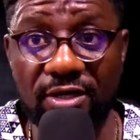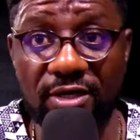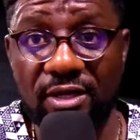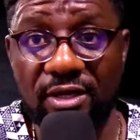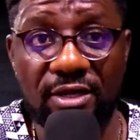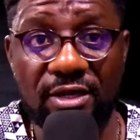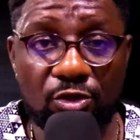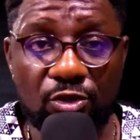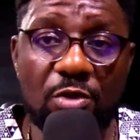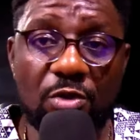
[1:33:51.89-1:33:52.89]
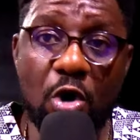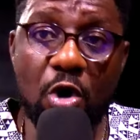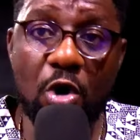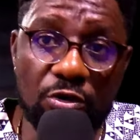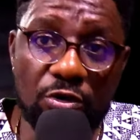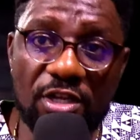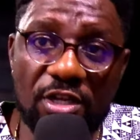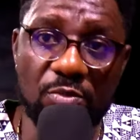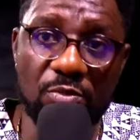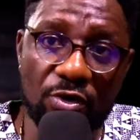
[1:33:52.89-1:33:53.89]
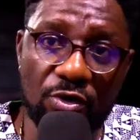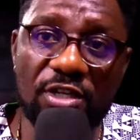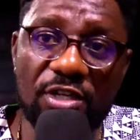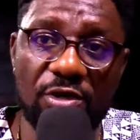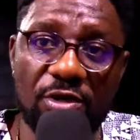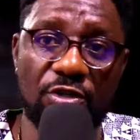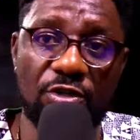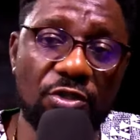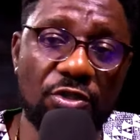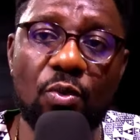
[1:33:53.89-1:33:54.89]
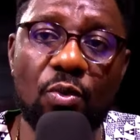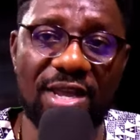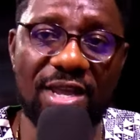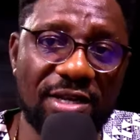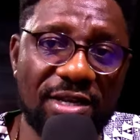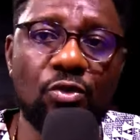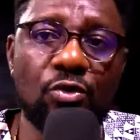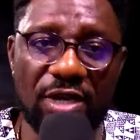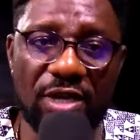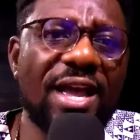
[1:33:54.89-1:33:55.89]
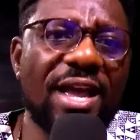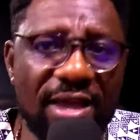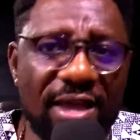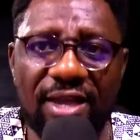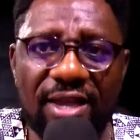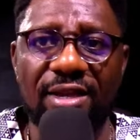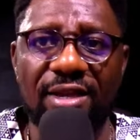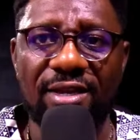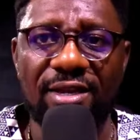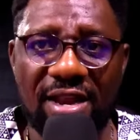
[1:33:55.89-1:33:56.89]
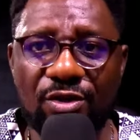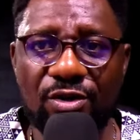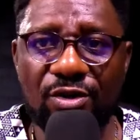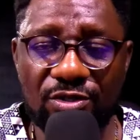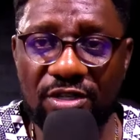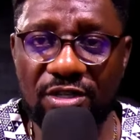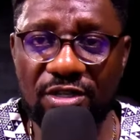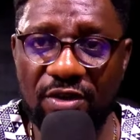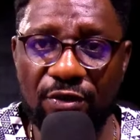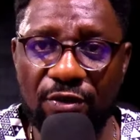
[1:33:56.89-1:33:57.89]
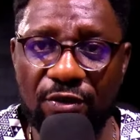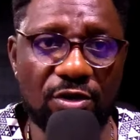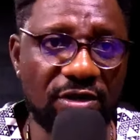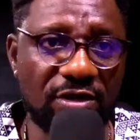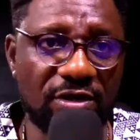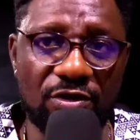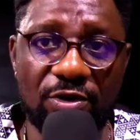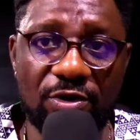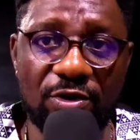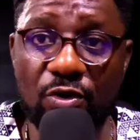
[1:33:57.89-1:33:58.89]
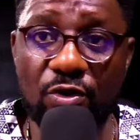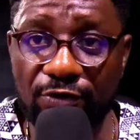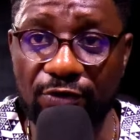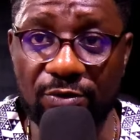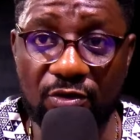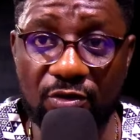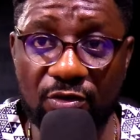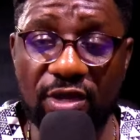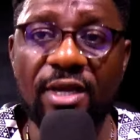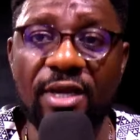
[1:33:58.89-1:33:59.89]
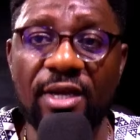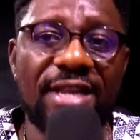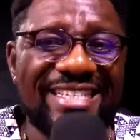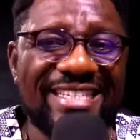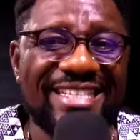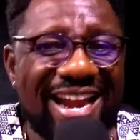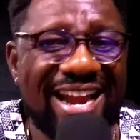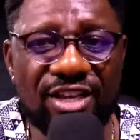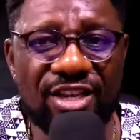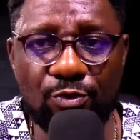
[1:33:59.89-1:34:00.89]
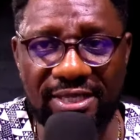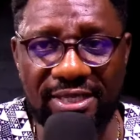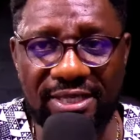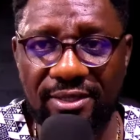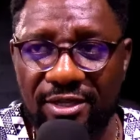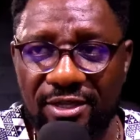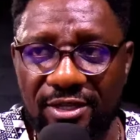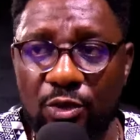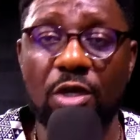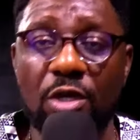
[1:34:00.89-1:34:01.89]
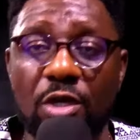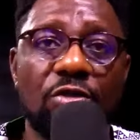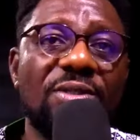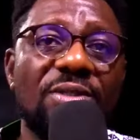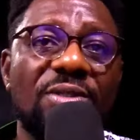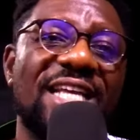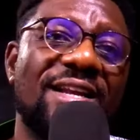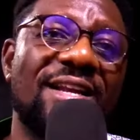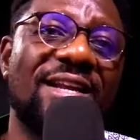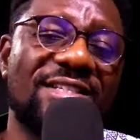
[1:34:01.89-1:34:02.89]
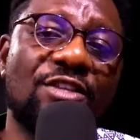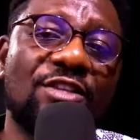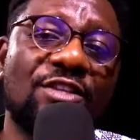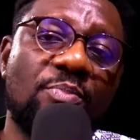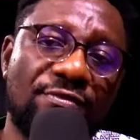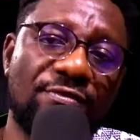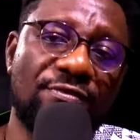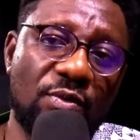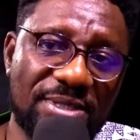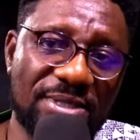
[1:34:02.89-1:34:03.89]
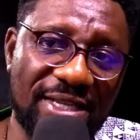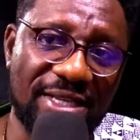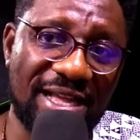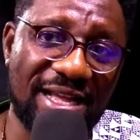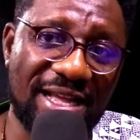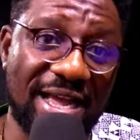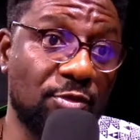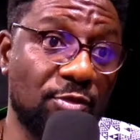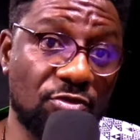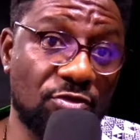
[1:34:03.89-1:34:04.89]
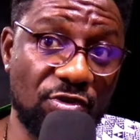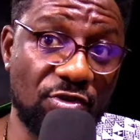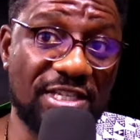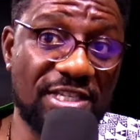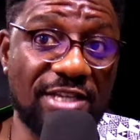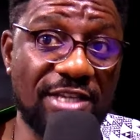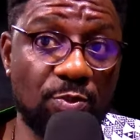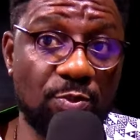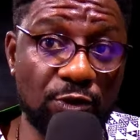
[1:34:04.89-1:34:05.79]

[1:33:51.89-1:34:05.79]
So the more you stay, the more you stay, the more they trust you. 1 year, 2 years. Hey. Now they know this one is not a fraud something or somebody looking for something quick. Then they start ranking you better. So sometimes I can decide to pay for a website that I am not really chance to post something